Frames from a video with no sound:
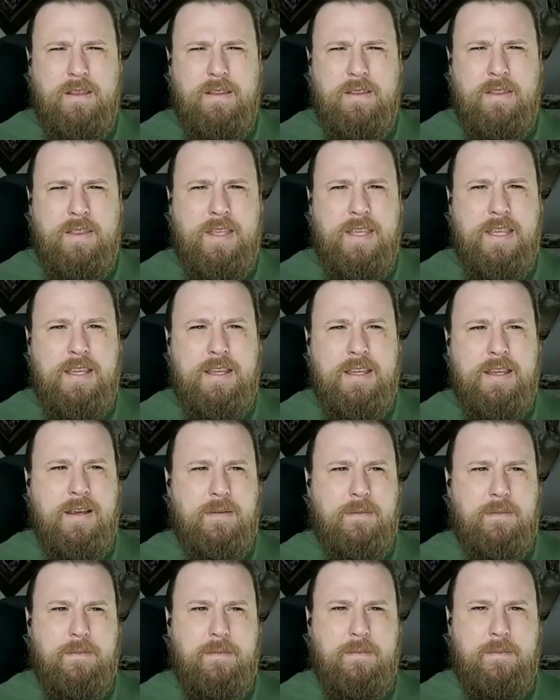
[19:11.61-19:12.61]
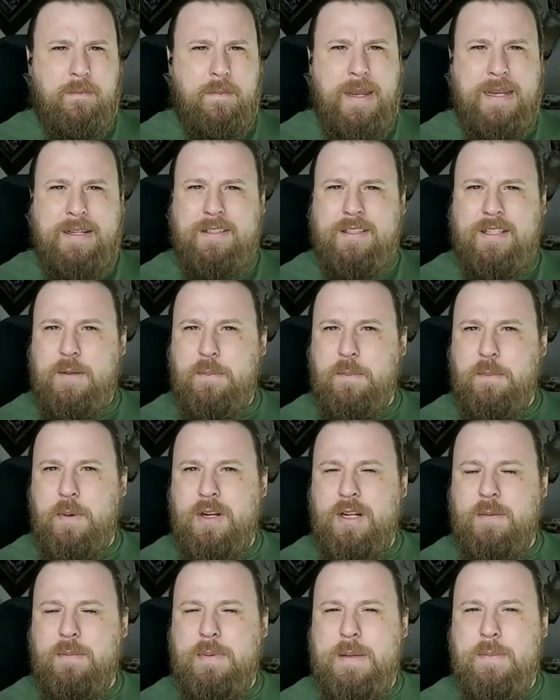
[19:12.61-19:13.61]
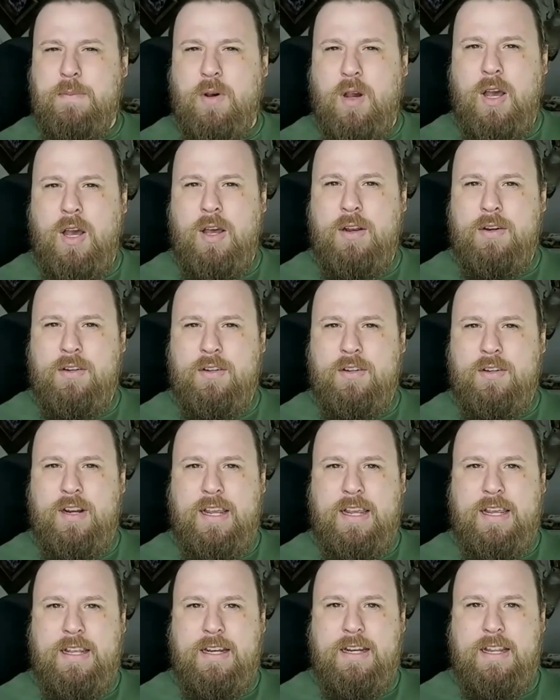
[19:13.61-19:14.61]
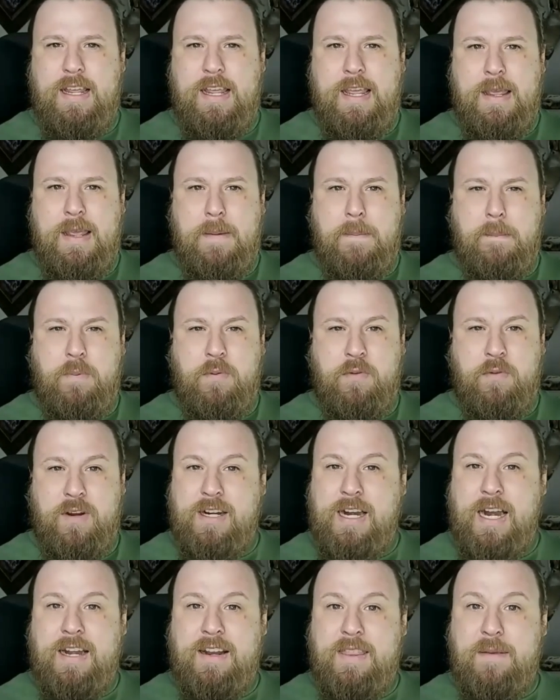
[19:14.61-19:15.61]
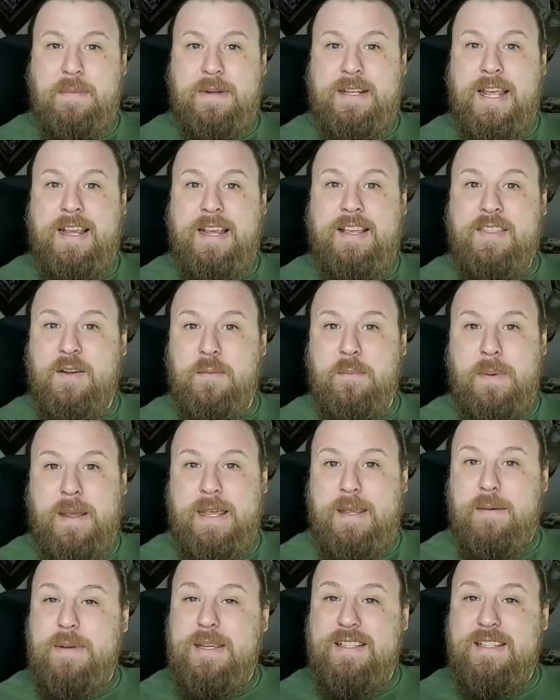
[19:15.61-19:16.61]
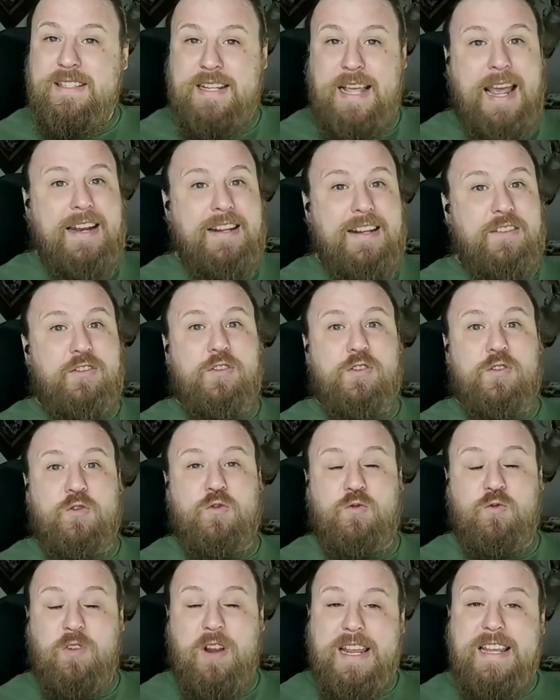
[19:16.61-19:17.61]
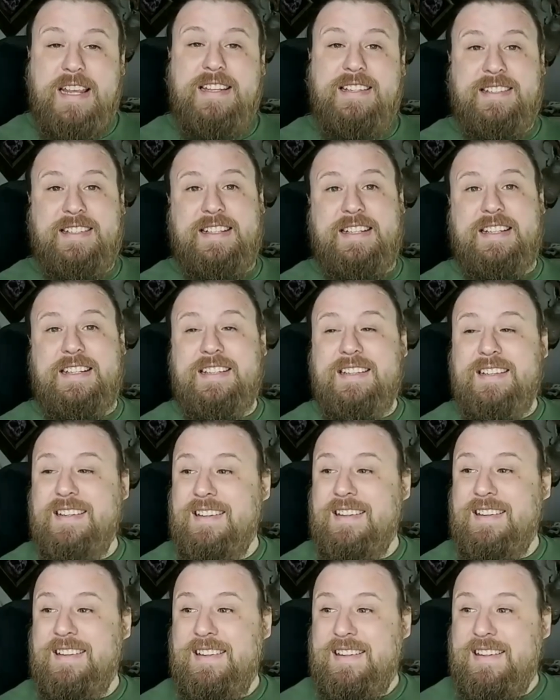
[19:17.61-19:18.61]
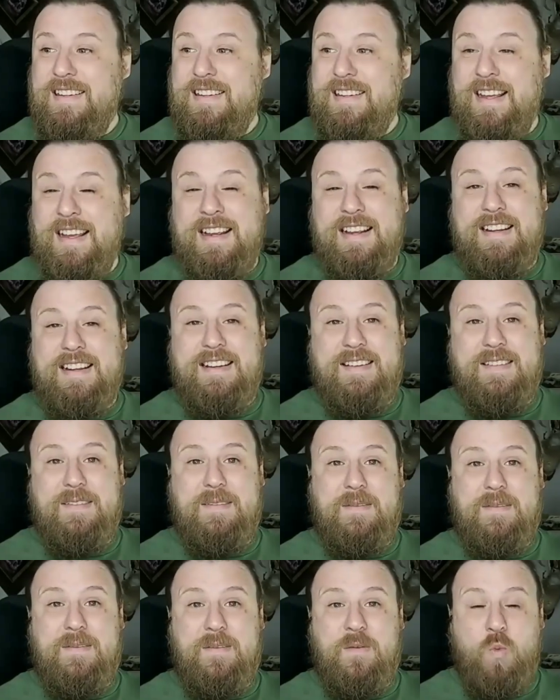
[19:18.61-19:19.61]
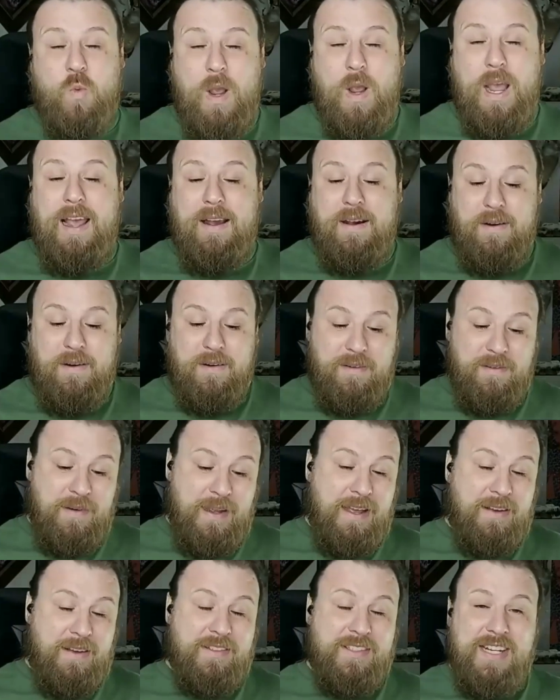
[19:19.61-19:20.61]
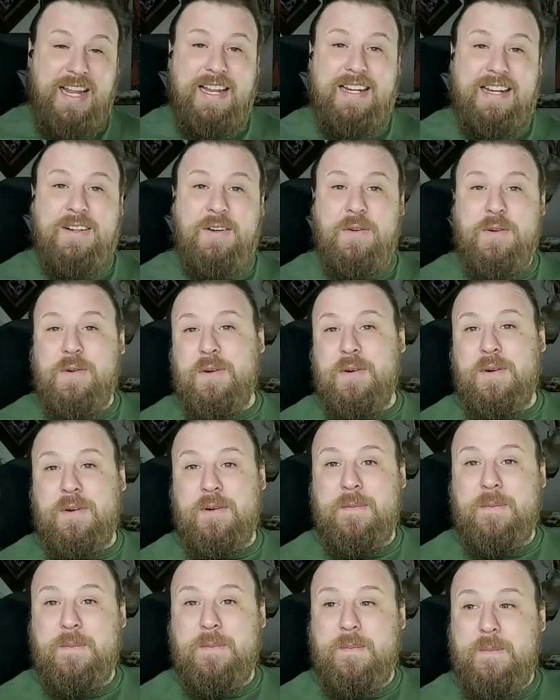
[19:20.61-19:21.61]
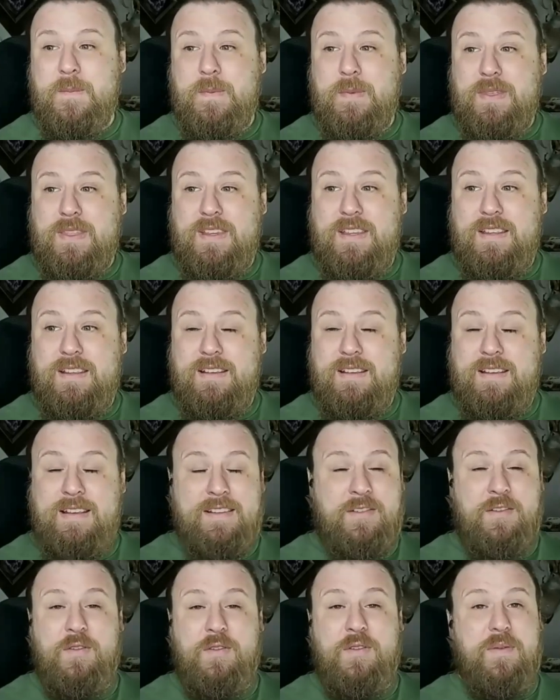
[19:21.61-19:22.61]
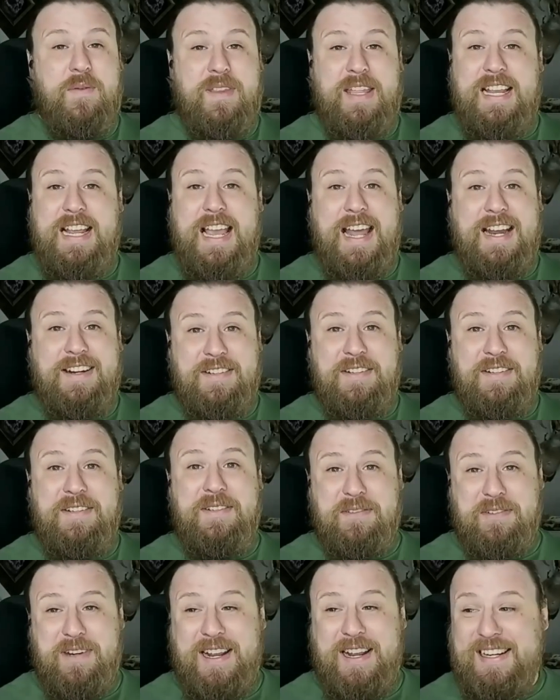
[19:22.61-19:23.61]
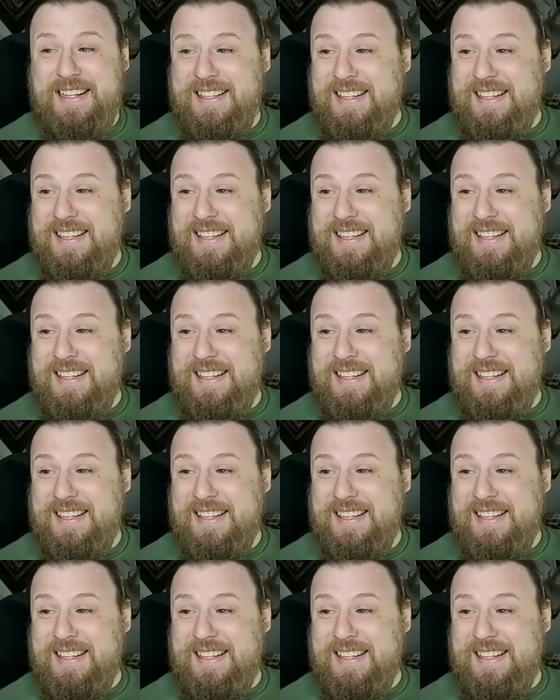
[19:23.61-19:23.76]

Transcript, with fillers: the basically putting people under and impregnating them and taking their babies. That is crazy. Like, wow, wow. Psi Corps is doing what they got to do, right?